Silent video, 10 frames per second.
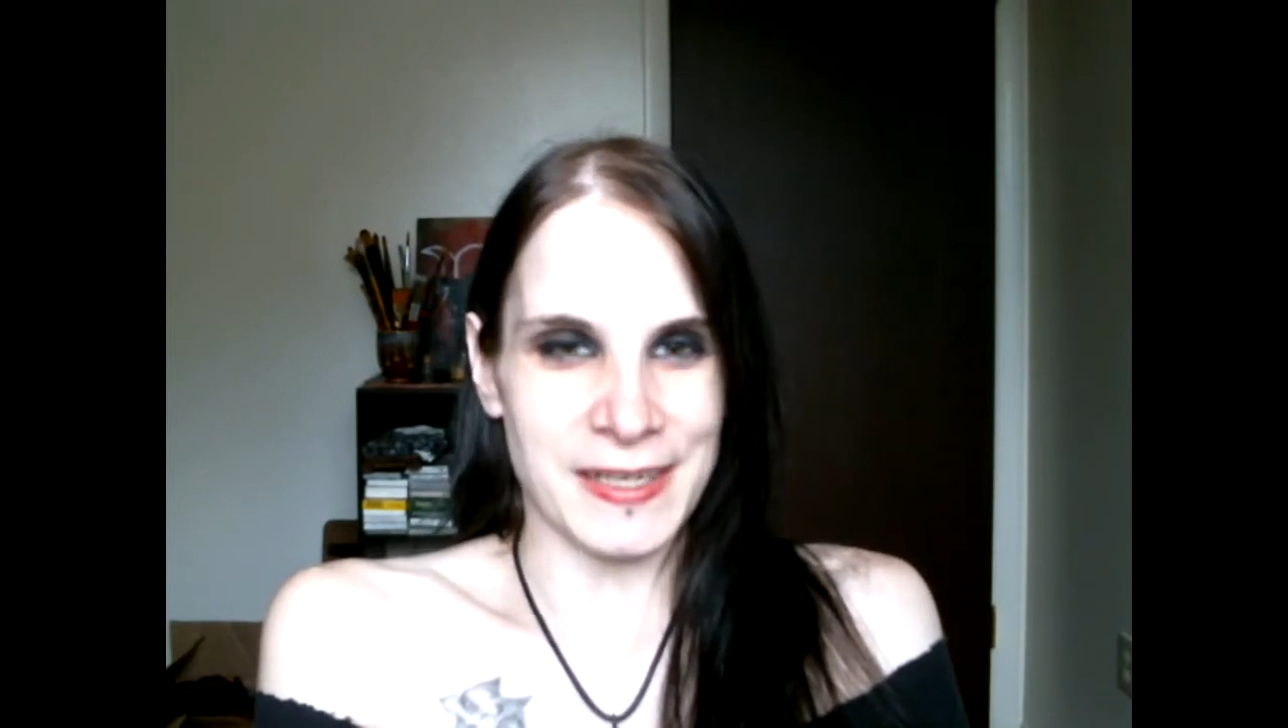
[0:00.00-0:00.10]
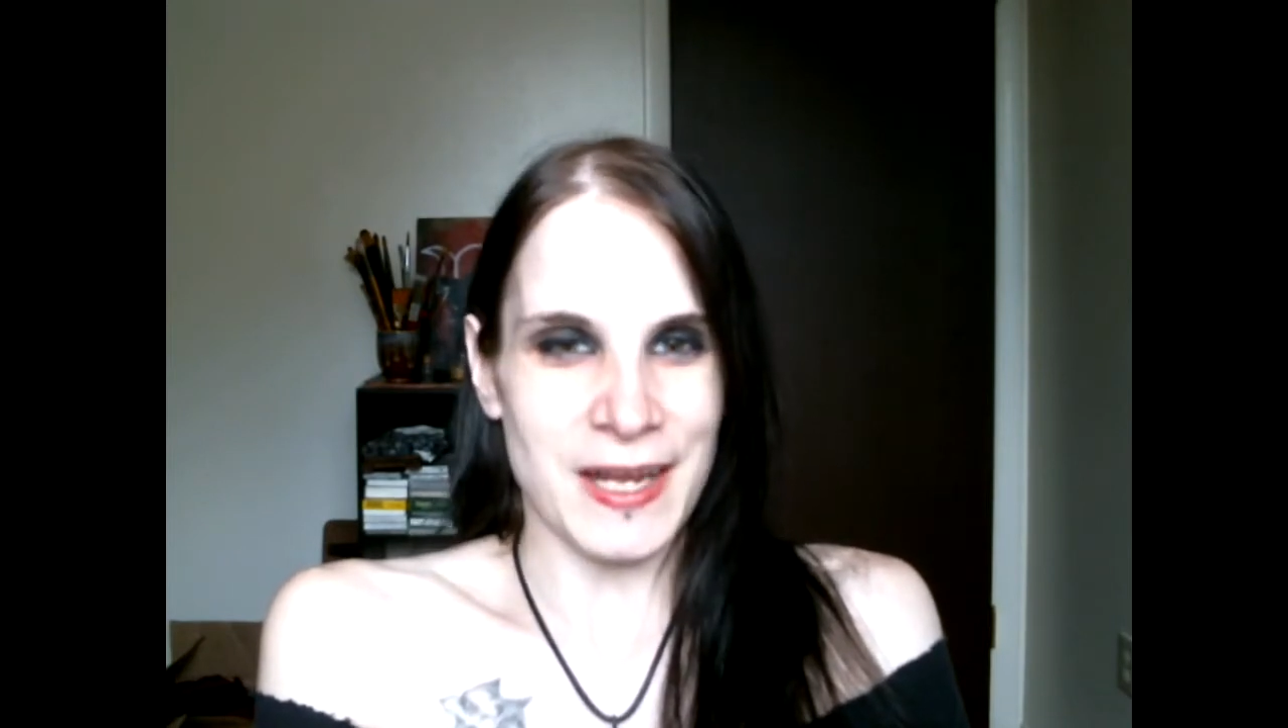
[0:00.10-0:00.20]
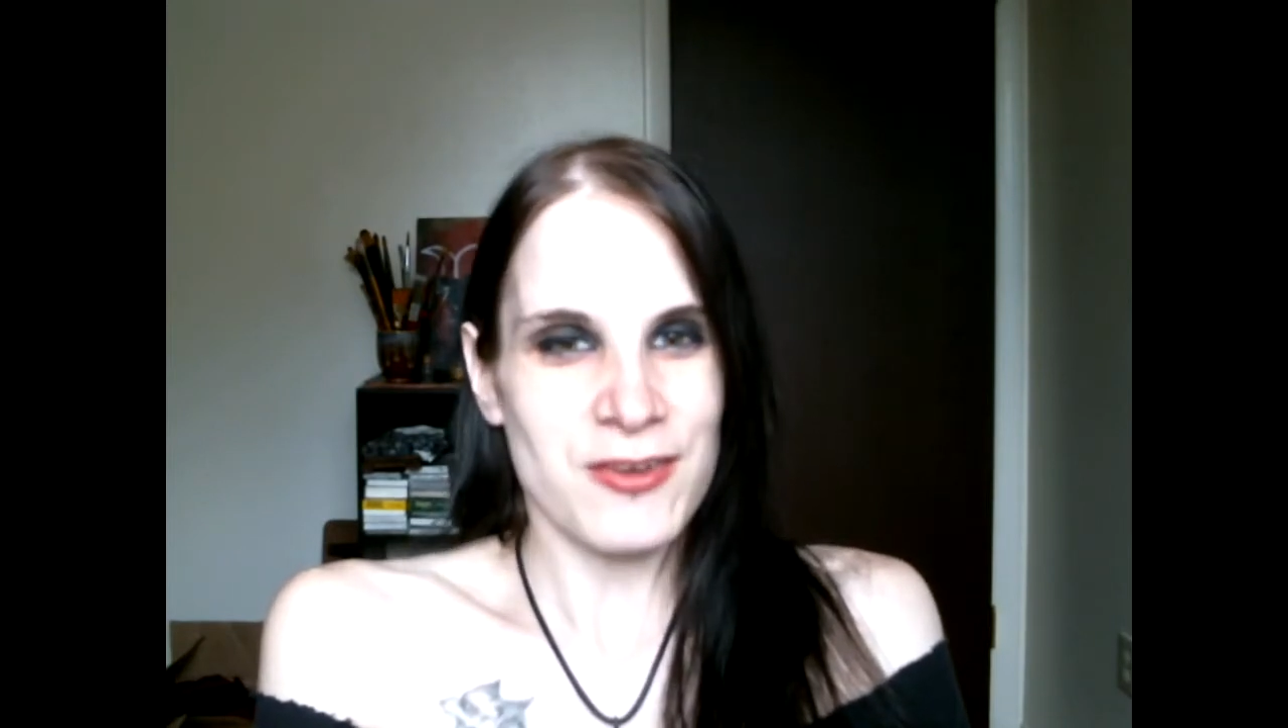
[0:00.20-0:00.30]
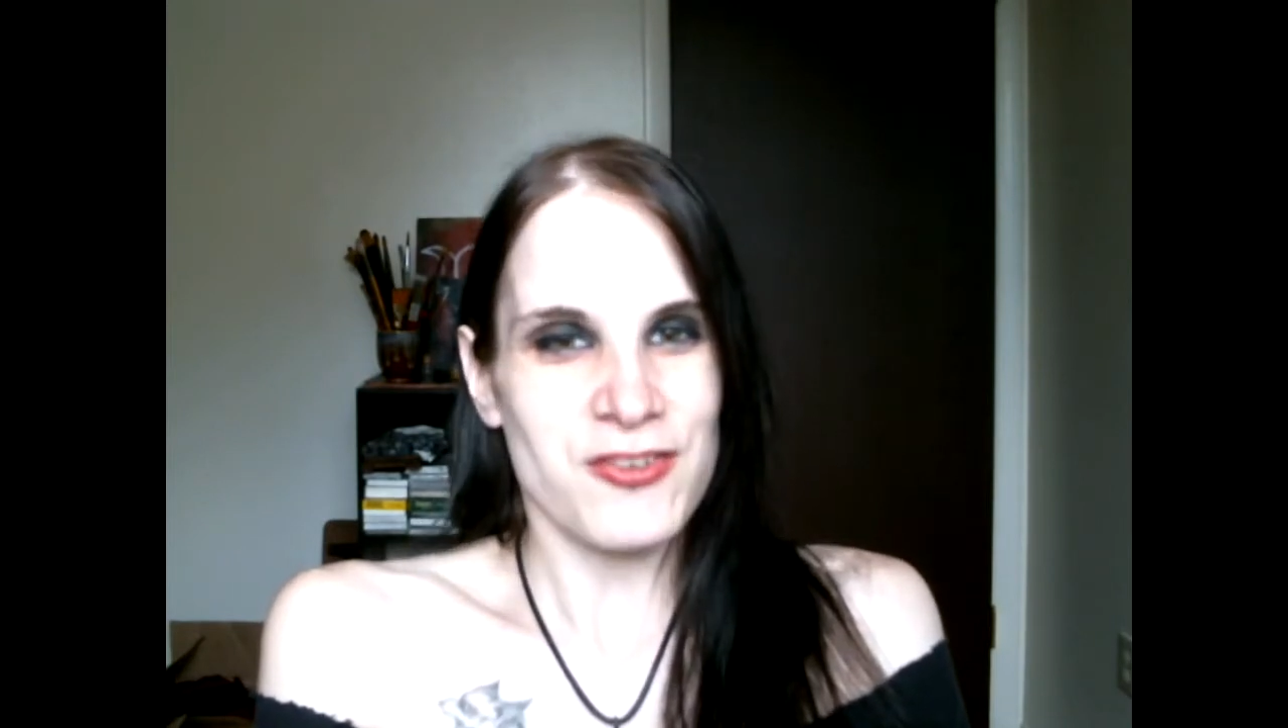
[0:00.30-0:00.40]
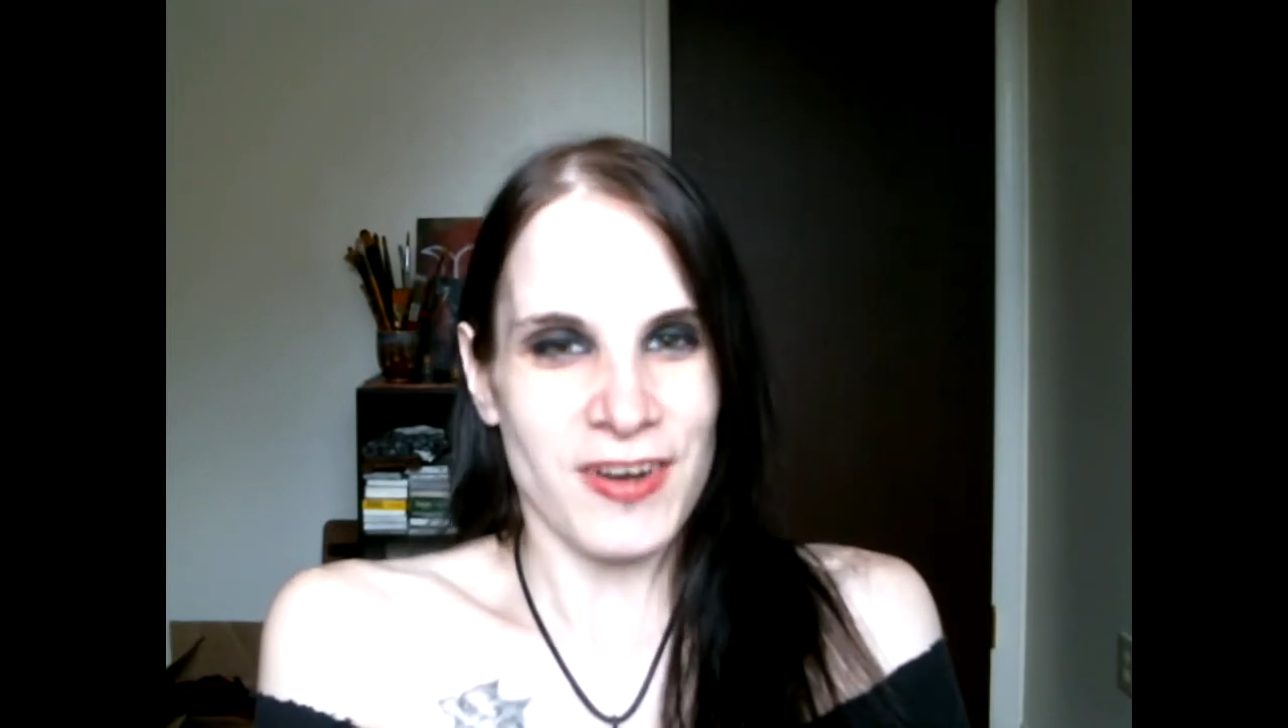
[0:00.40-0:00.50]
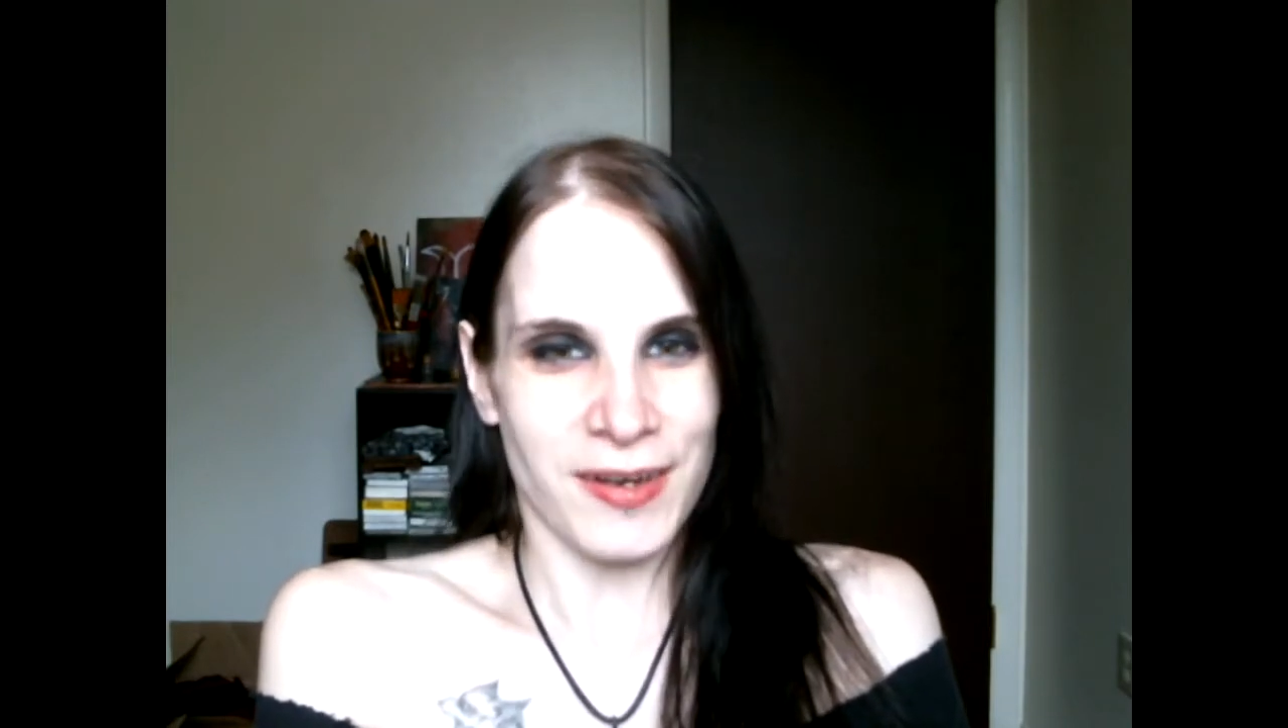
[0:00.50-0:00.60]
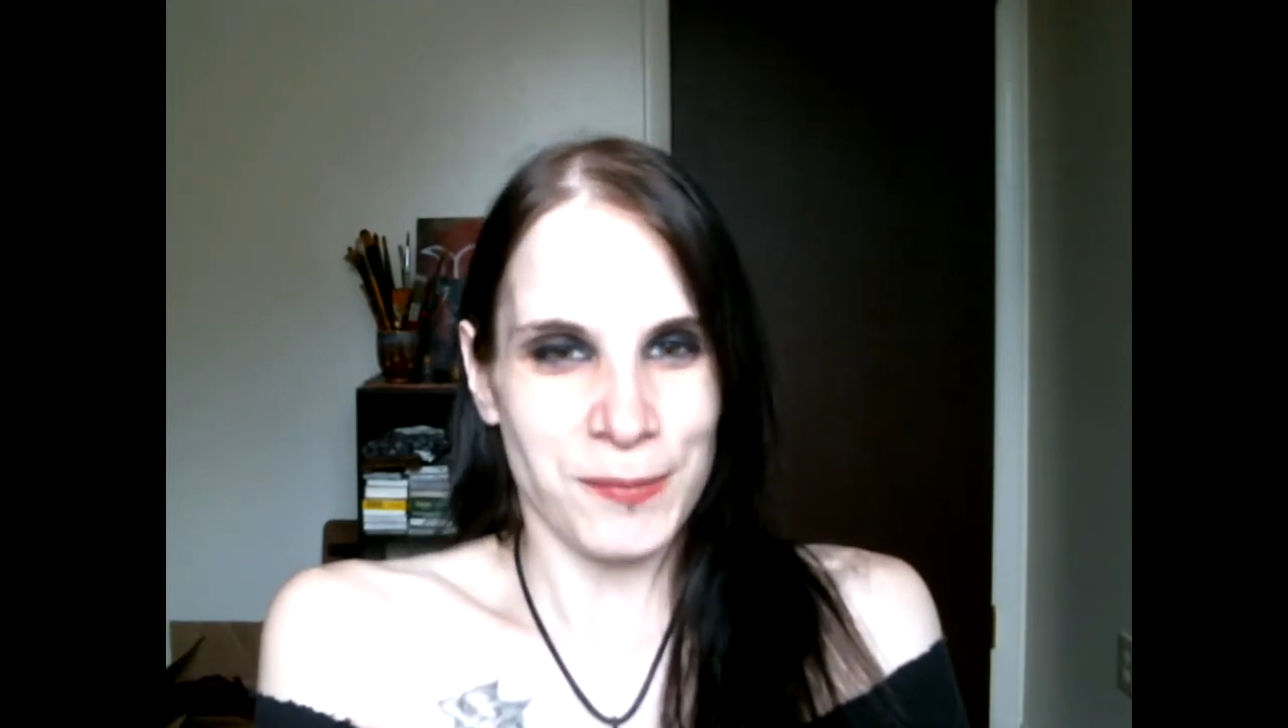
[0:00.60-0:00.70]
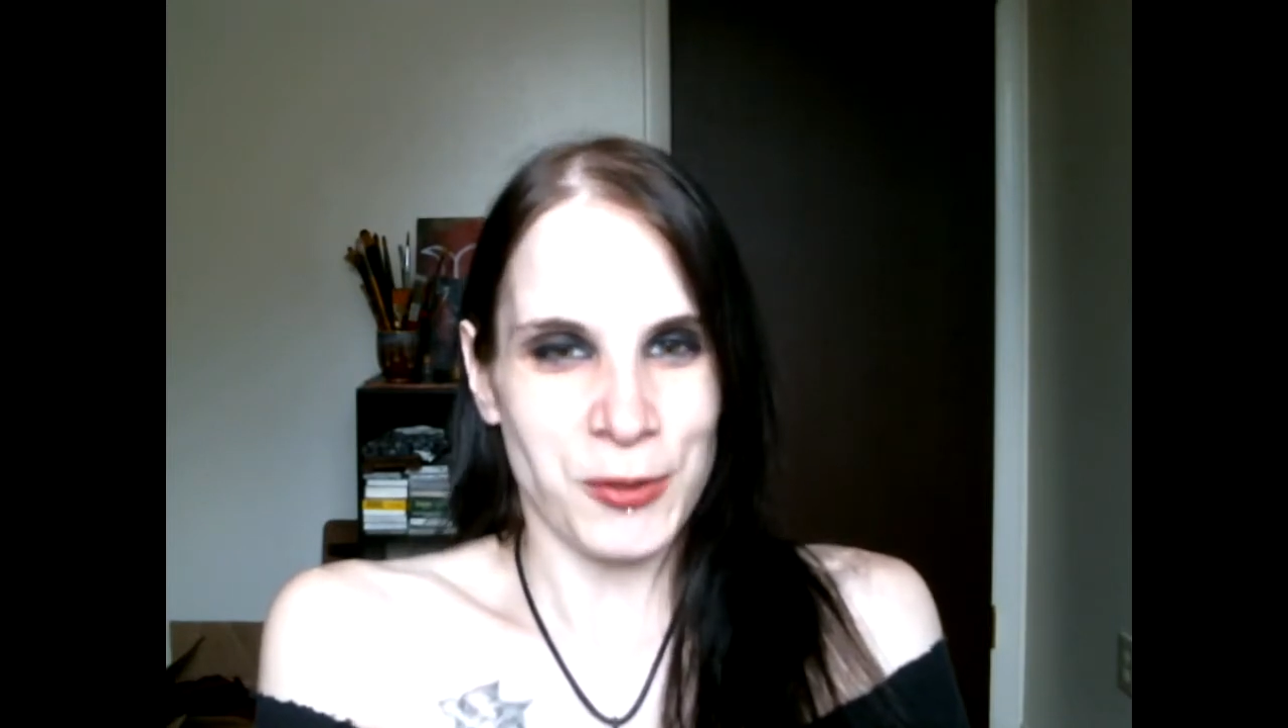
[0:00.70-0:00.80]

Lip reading: nut job